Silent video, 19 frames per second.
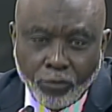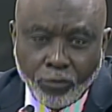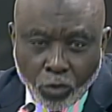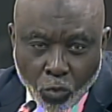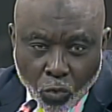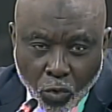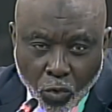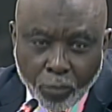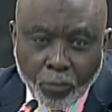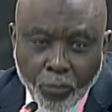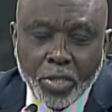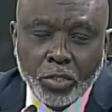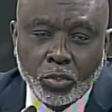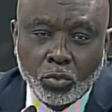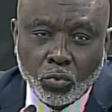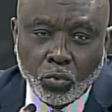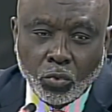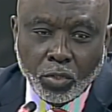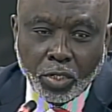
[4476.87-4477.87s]
If you want me
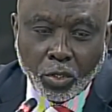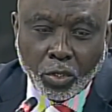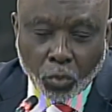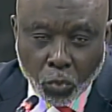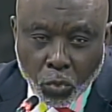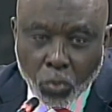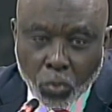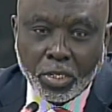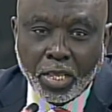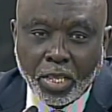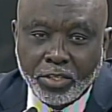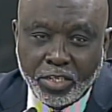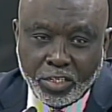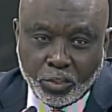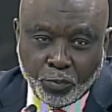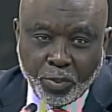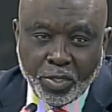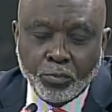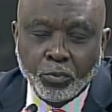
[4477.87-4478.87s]
to recruit
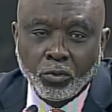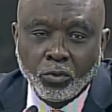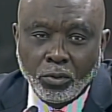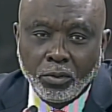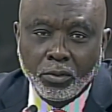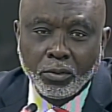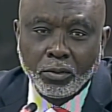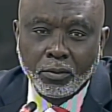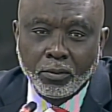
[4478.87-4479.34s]
these people.